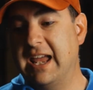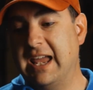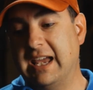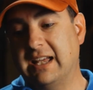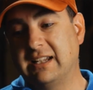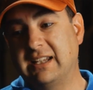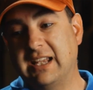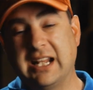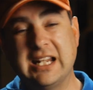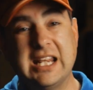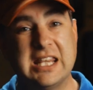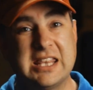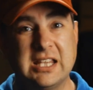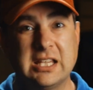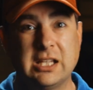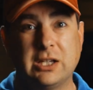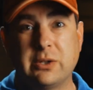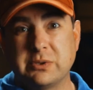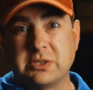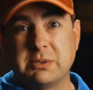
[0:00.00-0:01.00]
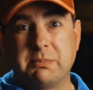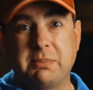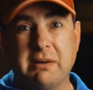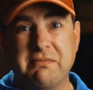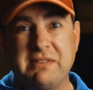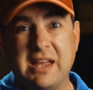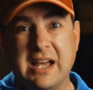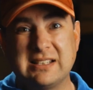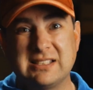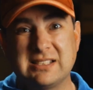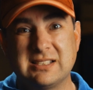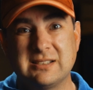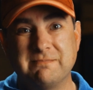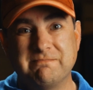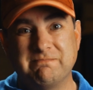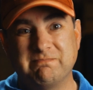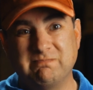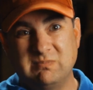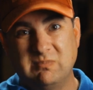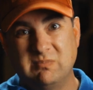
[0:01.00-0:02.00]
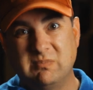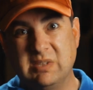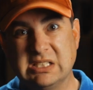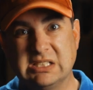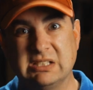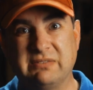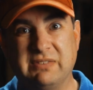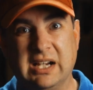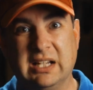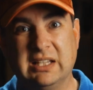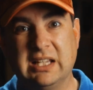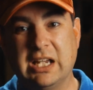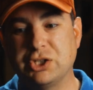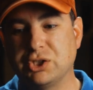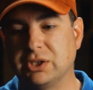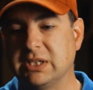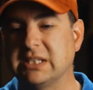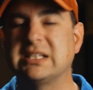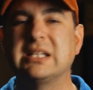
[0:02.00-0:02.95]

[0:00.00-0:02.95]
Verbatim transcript: And anything that goes above that is a violation.